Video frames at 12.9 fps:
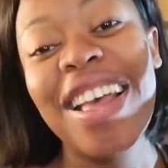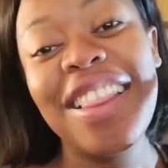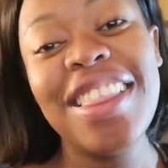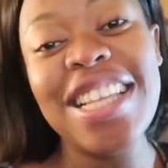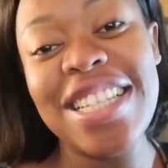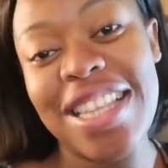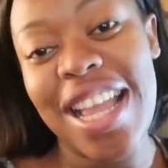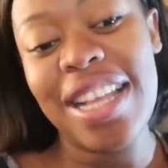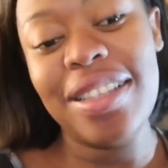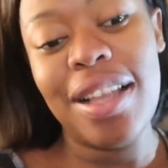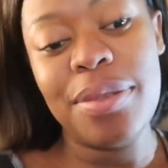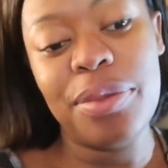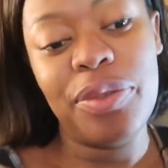this
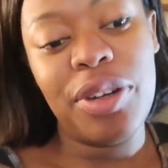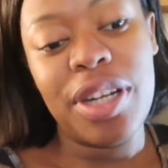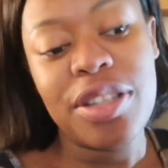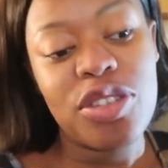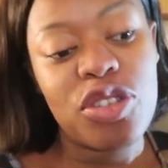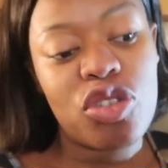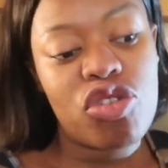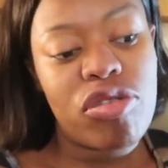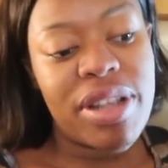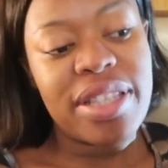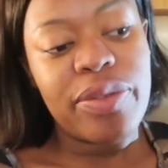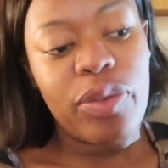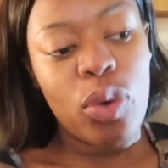night has been very
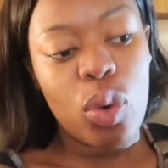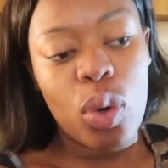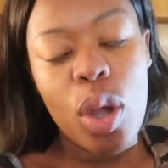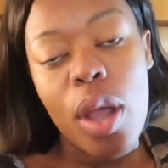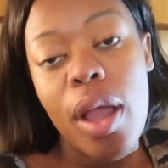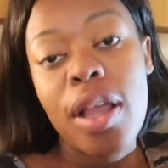stressful